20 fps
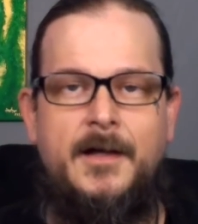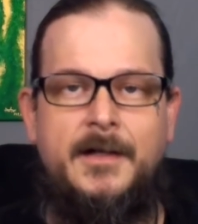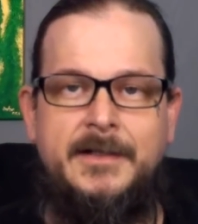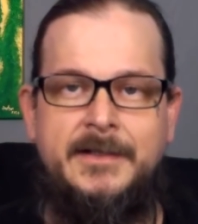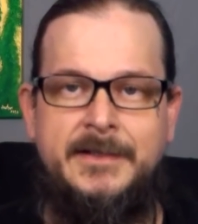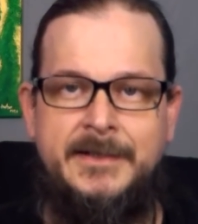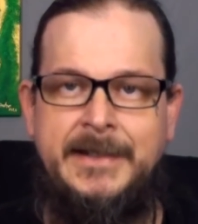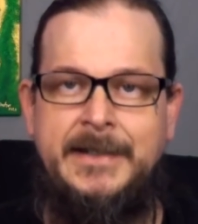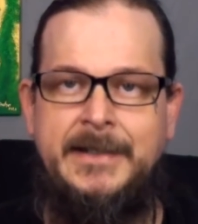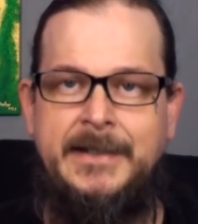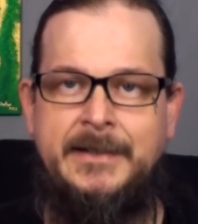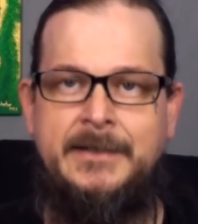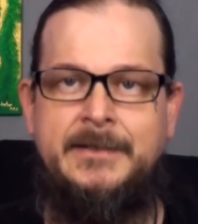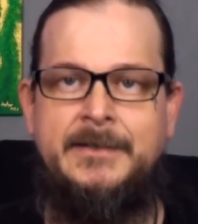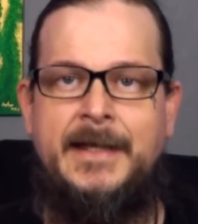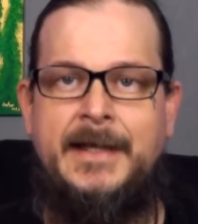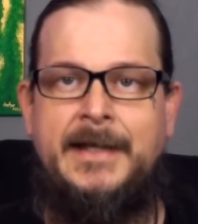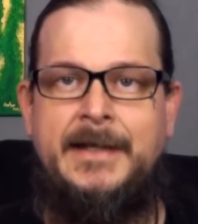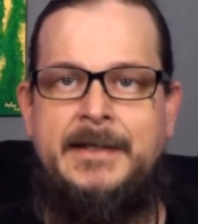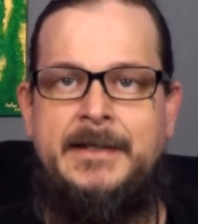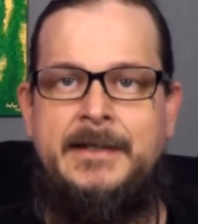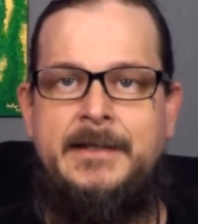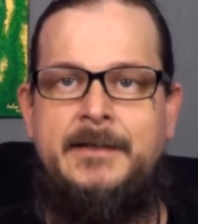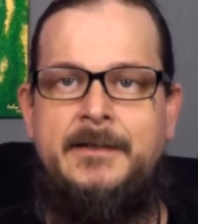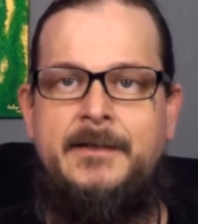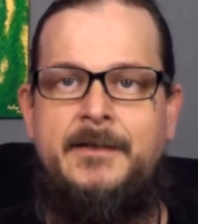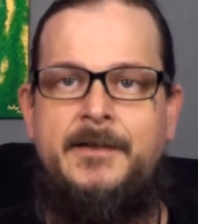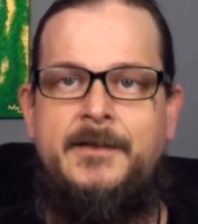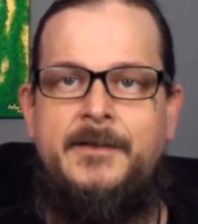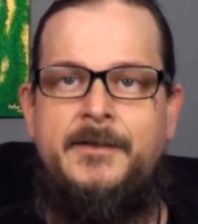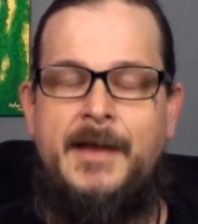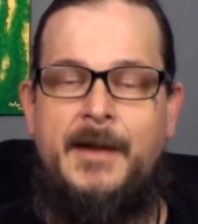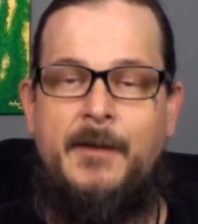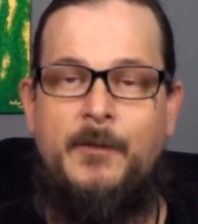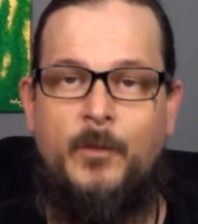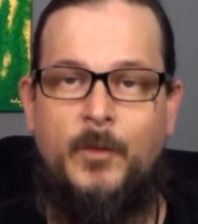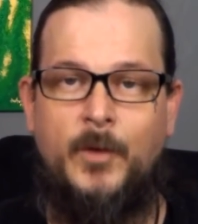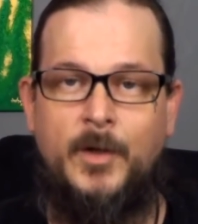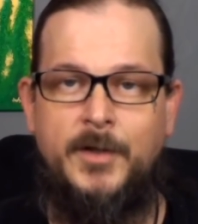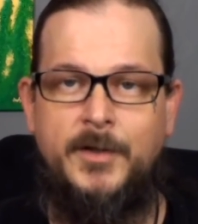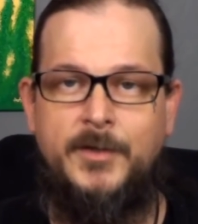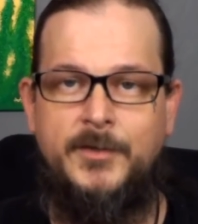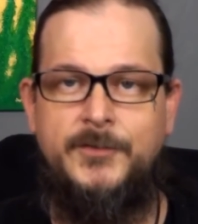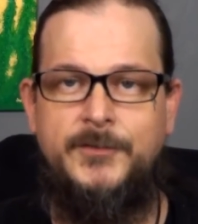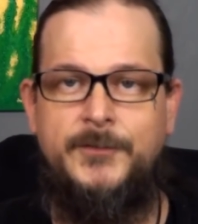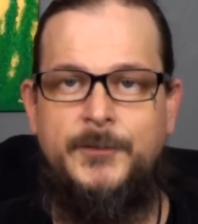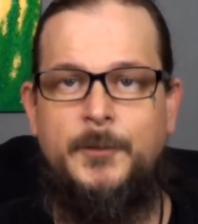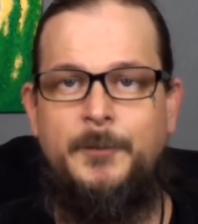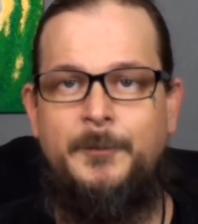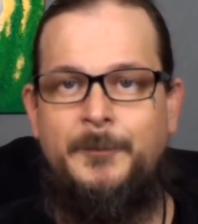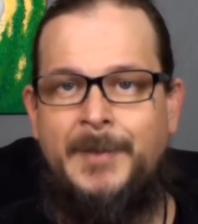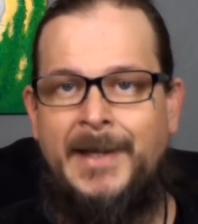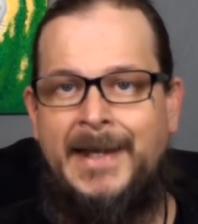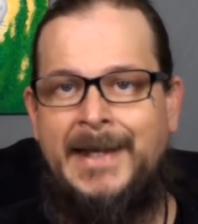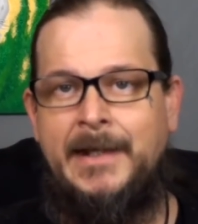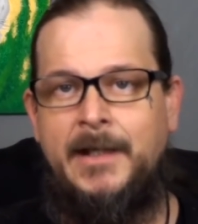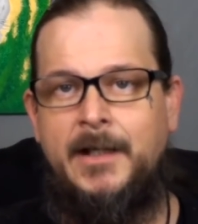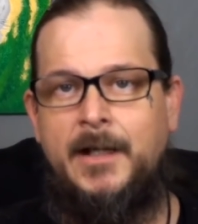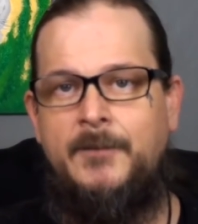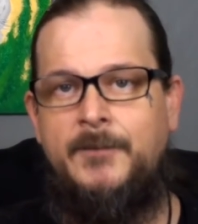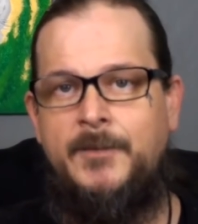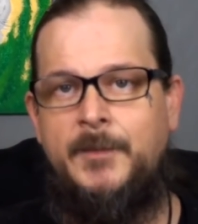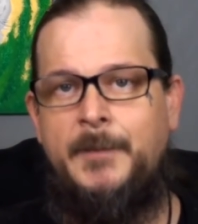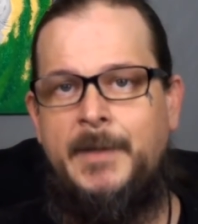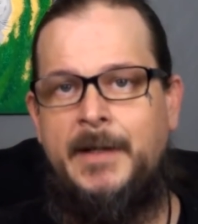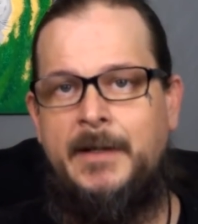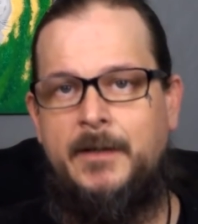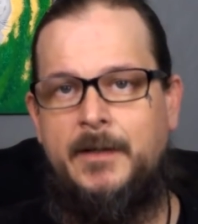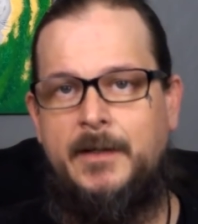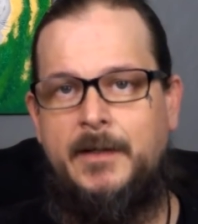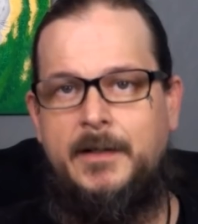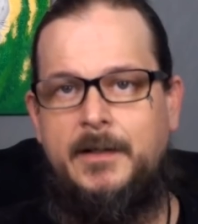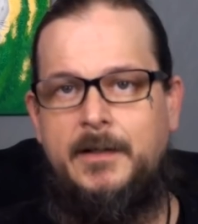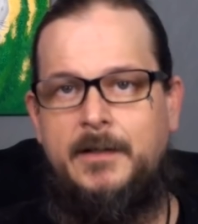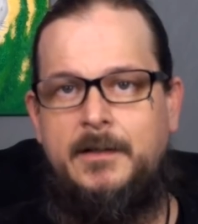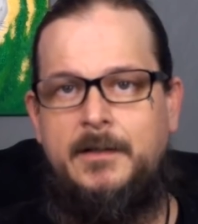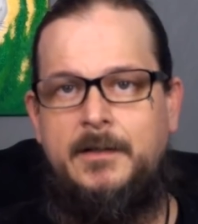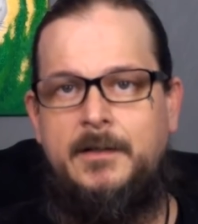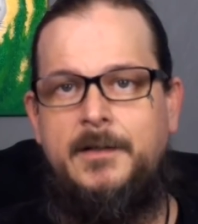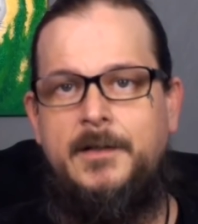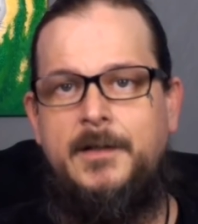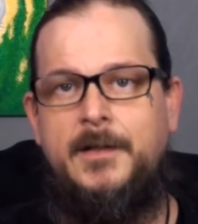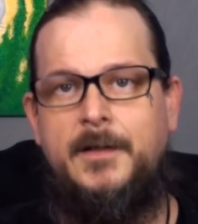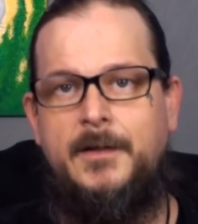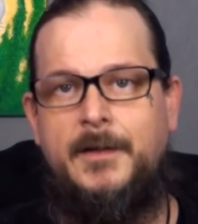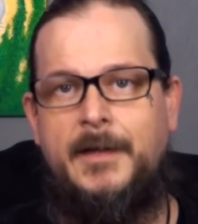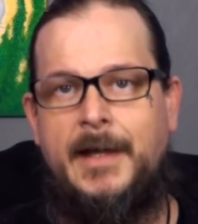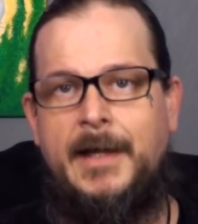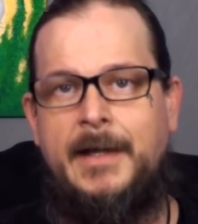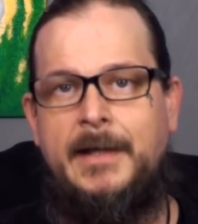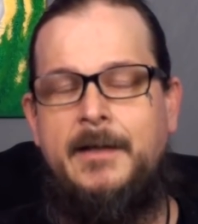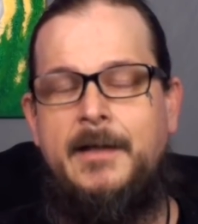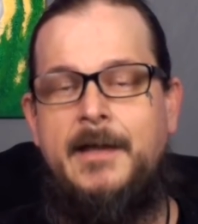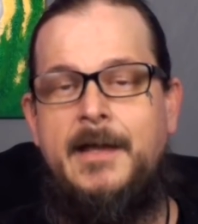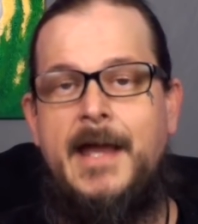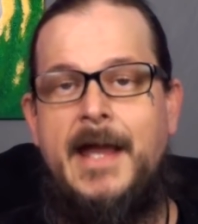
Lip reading: cleaning lady that works for Bank of America, okay?